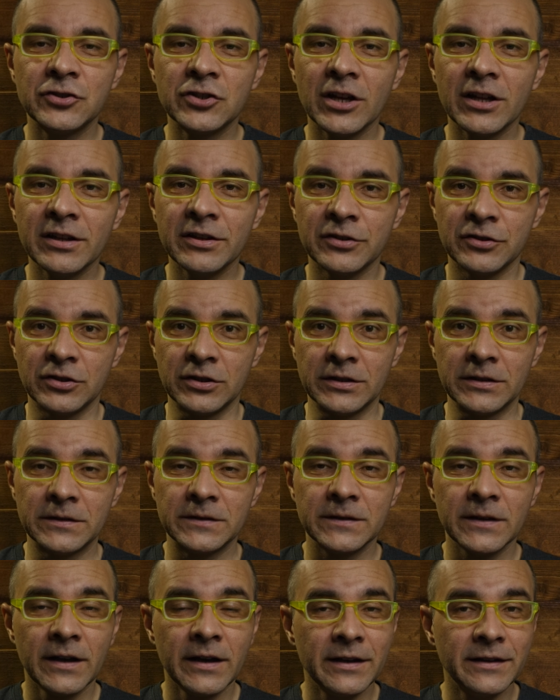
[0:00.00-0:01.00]

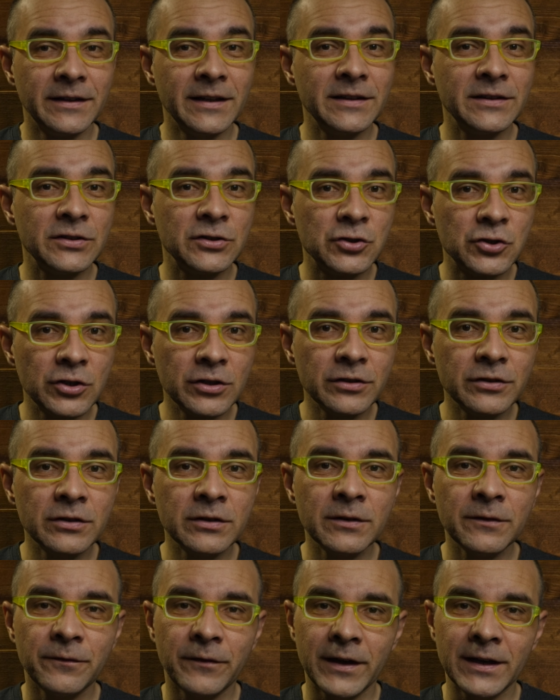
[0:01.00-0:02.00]
challenges that
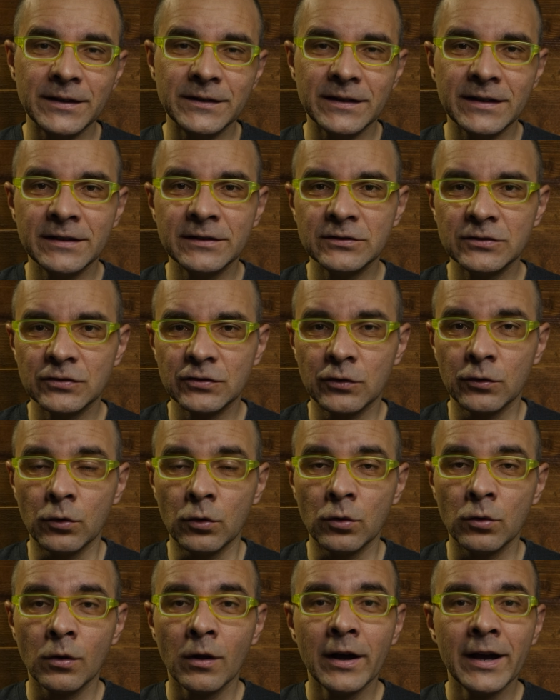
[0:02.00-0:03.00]
children face in
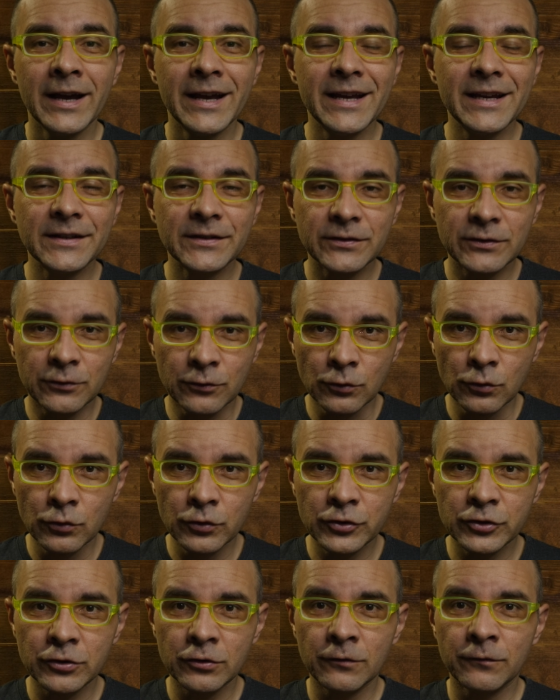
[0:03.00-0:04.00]
school is
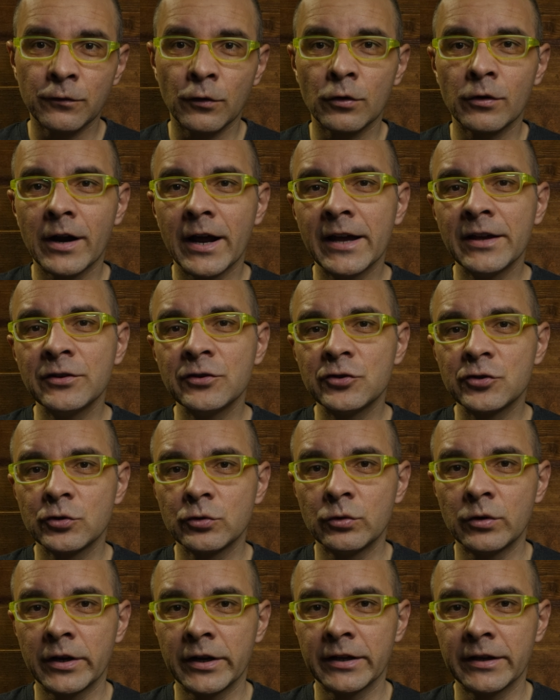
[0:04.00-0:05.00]
crucial for
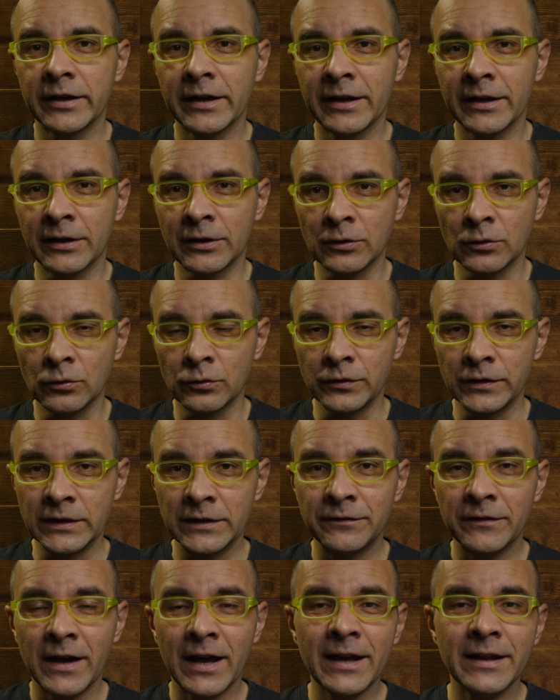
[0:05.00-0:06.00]
ensuring
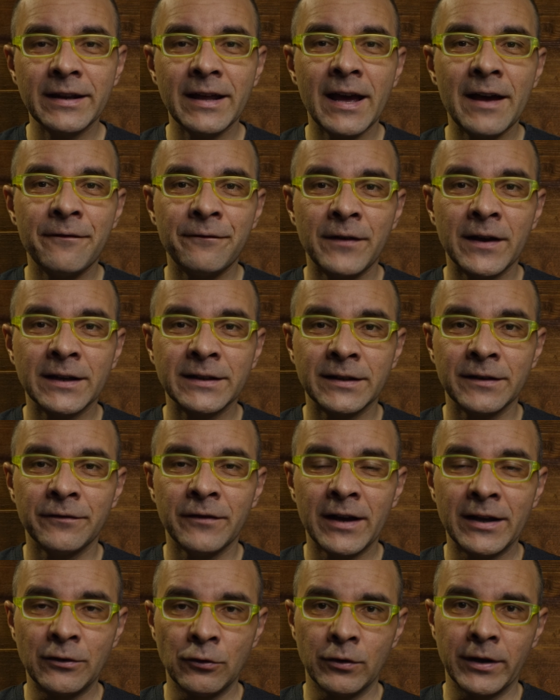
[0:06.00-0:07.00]
inclusive and
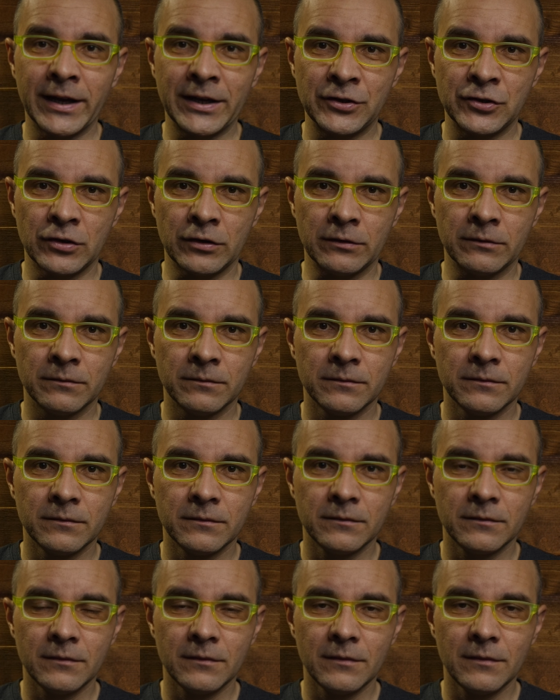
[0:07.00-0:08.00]
effective education.
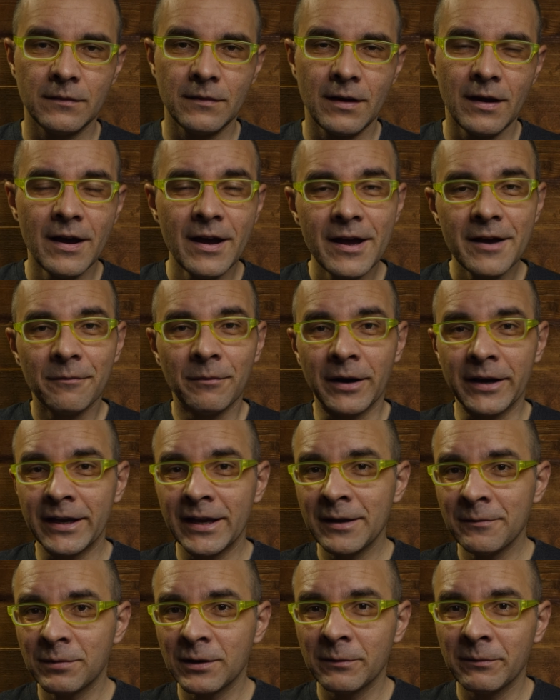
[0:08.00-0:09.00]
By
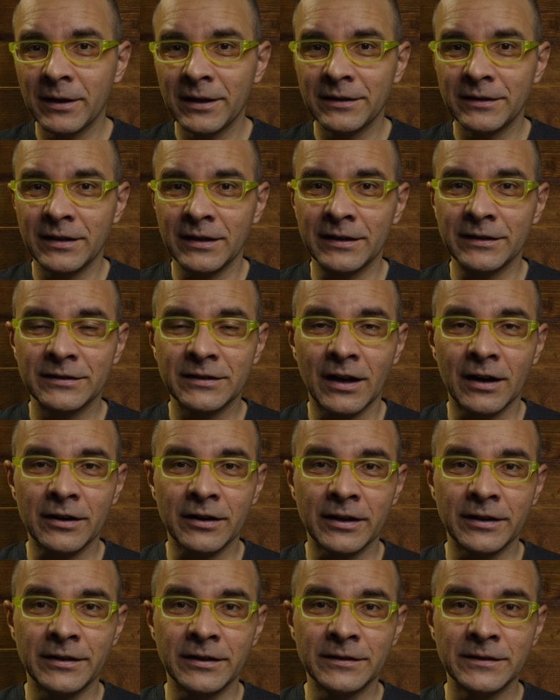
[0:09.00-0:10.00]
implementing
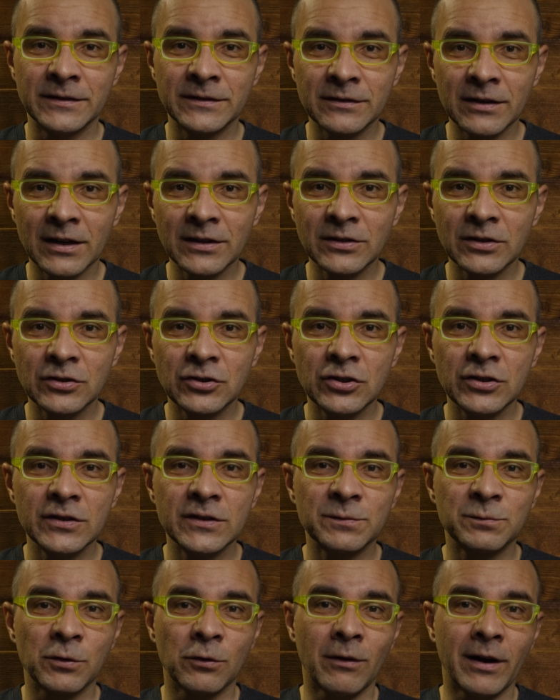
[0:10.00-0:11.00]
targeted
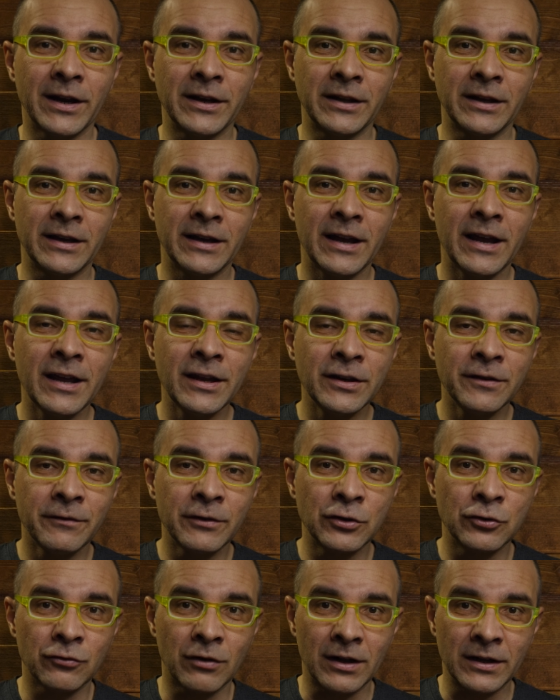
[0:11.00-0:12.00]
strategies, providing
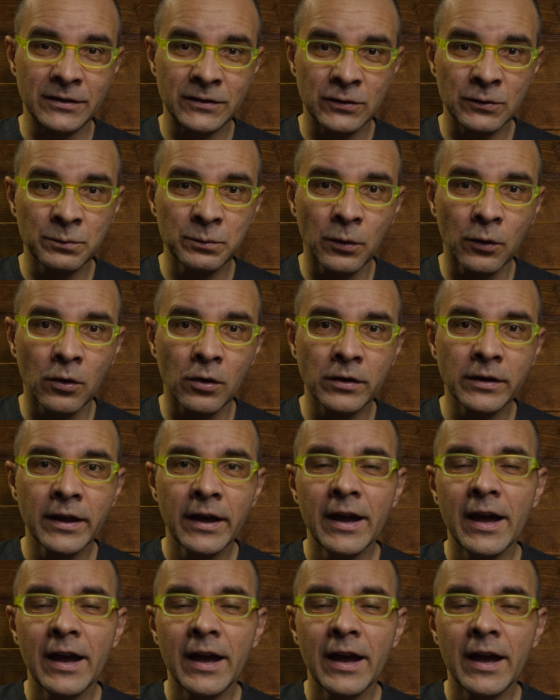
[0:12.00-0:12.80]
individual support,